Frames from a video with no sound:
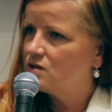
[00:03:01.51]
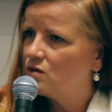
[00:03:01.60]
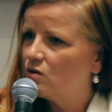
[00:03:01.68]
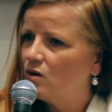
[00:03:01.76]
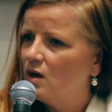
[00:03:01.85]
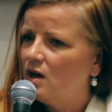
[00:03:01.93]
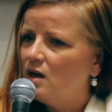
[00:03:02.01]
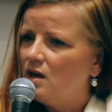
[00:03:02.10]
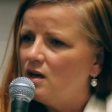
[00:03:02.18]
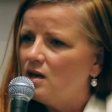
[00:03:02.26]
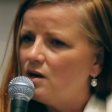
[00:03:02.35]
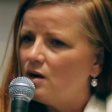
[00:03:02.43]
So
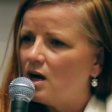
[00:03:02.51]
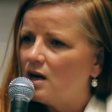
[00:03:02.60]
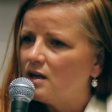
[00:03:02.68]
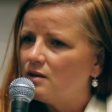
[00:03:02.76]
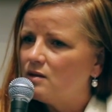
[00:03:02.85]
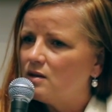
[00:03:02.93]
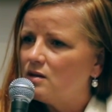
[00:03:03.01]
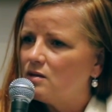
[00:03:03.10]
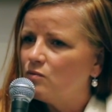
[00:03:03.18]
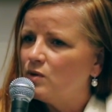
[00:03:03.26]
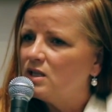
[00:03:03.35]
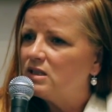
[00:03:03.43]

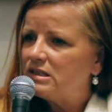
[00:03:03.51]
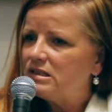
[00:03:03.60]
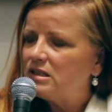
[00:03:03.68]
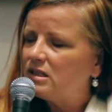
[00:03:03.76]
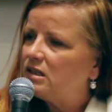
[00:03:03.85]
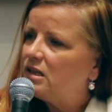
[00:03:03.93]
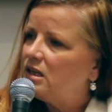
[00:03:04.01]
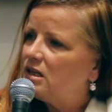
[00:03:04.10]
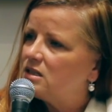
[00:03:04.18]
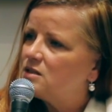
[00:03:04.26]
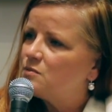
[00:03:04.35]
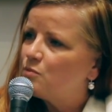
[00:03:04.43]
realistically,
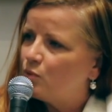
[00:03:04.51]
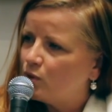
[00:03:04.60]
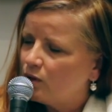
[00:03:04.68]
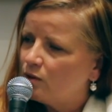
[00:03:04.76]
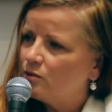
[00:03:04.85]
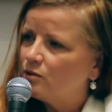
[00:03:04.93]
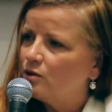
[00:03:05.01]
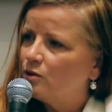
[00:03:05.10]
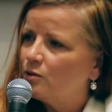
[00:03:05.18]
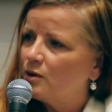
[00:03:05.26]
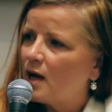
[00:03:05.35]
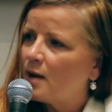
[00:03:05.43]
it's put
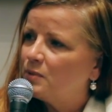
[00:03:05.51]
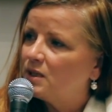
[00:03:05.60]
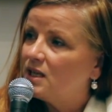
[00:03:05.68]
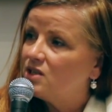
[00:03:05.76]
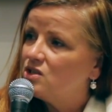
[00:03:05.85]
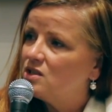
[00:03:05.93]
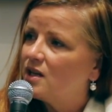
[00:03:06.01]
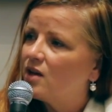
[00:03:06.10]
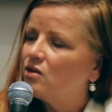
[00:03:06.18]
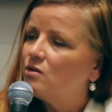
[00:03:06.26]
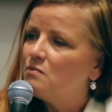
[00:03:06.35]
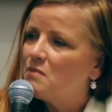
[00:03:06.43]
your application
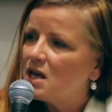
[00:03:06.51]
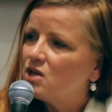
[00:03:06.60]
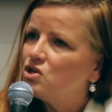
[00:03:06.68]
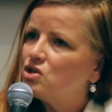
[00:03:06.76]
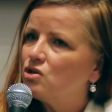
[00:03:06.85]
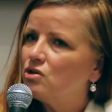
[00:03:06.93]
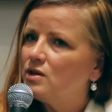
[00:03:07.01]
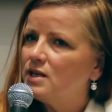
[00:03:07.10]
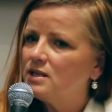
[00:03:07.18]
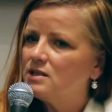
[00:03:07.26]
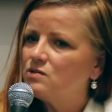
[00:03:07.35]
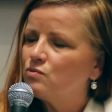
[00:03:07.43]
together, make sure
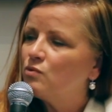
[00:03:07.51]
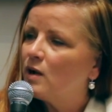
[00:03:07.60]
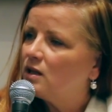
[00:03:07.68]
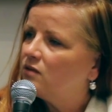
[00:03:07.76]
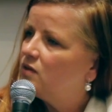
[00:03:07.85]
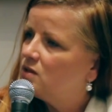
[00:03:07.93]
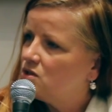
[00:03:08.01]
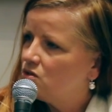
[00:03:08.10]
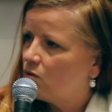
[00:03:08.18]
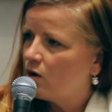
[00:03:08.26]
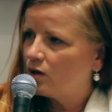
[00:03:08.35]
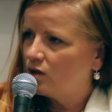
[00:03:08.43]
it's relevant
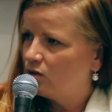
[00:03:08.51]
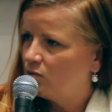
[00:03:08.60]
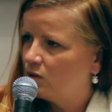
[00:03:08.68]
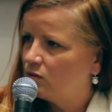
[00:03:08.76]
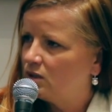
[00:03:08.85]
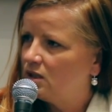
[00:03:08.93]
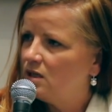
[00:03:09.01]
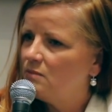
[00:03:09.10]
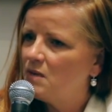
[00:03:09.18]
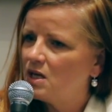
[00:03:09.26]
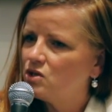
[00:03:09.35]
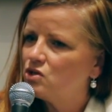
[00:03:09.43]
to our community,
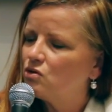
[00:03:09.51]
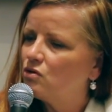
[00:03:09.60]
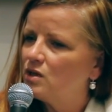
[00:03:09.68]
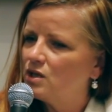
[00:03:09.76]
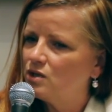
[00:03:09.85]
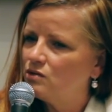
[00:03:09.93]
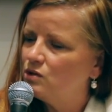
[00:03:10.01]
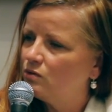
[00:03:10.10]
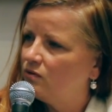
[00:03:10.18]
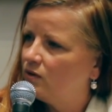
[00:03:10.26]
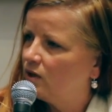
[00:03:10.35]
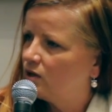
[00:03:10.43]
make sure that you do
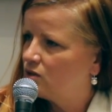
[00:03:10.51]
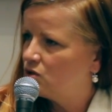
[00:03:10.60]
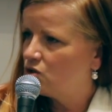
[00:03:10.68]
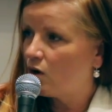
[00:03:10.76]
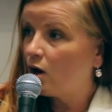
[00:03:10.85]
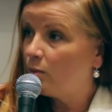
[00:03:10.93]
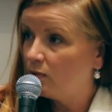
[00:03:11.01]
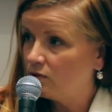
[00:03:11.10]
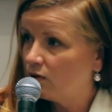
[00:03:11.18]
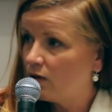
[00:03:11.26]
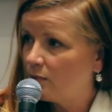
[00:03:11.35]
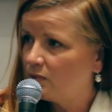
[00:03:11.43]
a very good job on
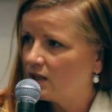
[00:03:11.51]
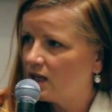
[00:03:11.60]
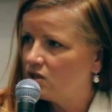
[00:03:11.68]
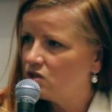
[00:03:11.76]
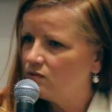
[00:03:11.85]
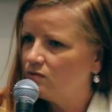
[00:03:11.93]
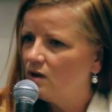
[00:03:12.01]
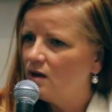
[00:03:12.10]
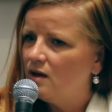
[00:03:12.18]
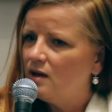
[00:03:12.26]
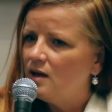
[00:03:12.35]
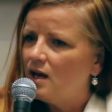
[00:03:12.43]
your application. Yeah.
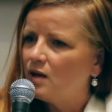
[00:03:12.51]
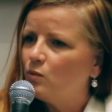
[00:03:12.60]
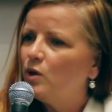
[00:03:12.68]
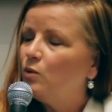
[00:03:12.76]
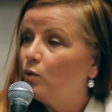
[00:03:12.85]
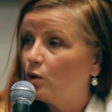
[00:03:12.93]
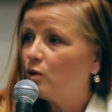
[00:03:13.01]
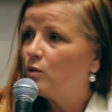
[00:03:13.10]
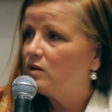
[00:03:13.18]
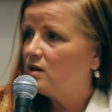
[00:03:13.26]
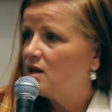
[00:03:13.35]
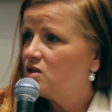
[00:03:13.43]
And we work
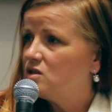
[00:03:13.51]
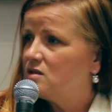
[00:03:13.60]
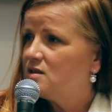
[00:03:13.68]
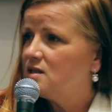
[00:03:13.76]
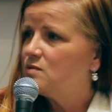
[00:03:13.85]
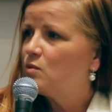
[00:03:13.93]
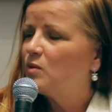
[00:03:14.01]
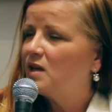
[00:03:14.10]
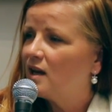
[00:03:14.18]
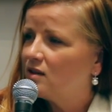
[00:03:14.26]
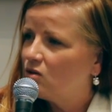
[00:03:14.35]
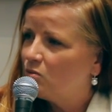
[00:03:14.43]
with the agencies when we
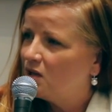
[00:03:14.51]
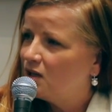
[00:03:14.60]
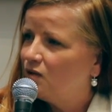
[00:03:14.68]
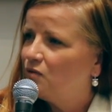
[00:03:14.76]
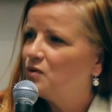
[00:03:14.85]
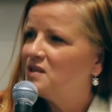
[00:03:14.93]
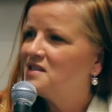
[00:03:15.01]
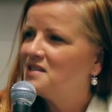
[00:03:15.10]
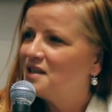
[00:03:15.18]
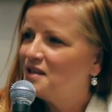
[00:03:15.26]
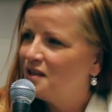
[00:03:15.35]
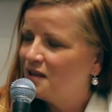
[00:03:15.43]
get them in. If we
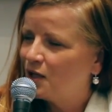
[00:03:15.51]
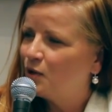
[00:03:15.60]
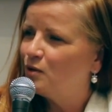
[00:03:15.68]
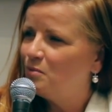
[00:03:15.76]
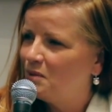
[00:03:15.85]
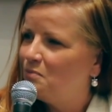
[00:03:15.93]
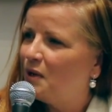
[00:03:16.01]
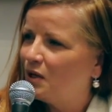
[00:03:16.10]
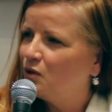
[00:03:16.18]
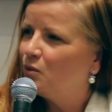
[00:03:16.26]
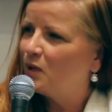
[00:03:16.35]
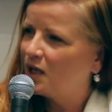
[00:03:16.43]
see that they could be
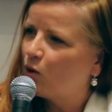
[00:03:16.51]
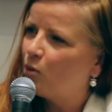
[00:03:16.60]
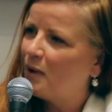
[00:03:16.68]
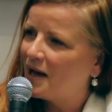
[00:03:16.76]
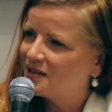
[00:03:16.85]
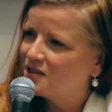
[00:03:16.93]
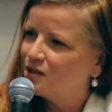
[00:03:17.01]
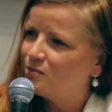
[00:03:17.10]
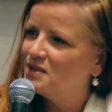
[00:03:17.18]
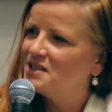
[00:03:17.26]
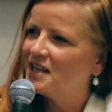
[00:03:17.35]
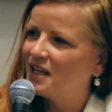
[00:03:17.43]
better, we go back to them
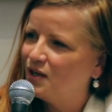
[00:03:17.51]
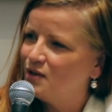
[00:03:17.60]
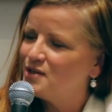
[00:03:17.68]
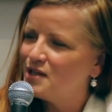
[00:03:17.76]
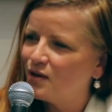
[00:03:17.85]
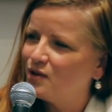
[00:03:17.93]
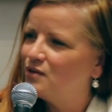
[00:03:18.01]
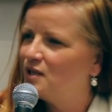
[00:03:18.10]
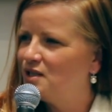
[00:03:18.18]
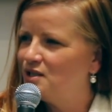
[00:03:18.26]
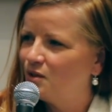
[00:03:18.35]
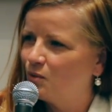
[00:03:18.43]
and say, here's how you
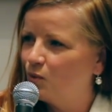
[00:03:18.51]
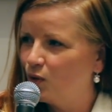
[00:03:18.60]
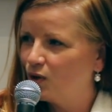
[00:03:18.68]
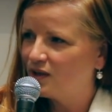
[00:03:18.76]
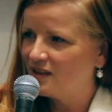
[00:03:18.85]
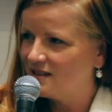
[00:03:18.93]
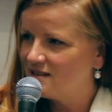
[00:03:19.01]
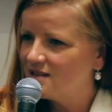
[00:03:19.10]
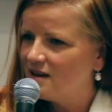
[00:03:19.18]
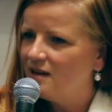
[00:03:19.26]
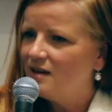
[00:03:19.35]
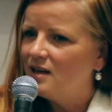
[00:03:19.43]
need to work this.
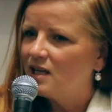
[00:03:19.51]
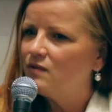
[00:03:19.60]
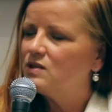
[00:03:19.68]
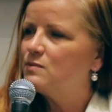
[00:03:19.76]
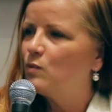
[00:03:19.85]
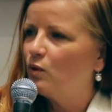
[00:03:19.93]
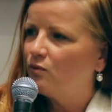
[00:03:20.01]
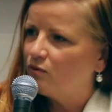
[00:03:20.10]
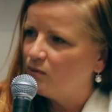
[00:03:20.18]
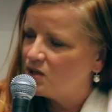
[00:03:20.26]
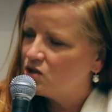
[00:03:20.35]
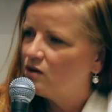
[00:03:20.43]
Give us more
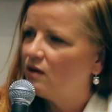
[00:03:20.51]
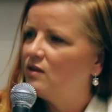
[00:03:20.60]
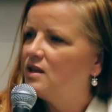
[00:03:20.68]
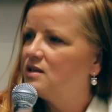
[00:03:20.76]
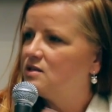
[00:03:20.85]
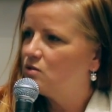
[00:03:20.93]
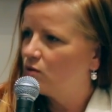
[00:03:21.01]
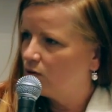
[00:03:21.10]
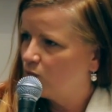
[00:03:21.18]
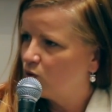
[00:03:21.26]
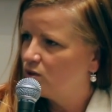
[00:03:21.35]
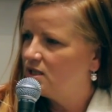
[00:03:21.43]
information on this
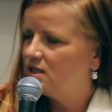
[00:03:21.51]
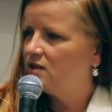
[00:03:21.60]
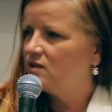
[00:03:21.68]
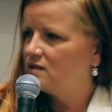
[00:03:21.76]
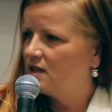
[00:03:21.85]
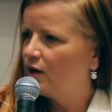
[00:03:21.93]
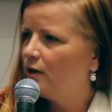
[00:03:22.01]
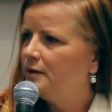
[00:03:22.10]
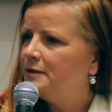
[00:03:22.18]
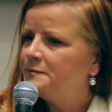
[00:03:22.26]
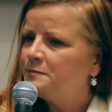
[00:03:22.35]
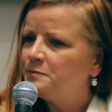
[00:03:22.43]
or more details there.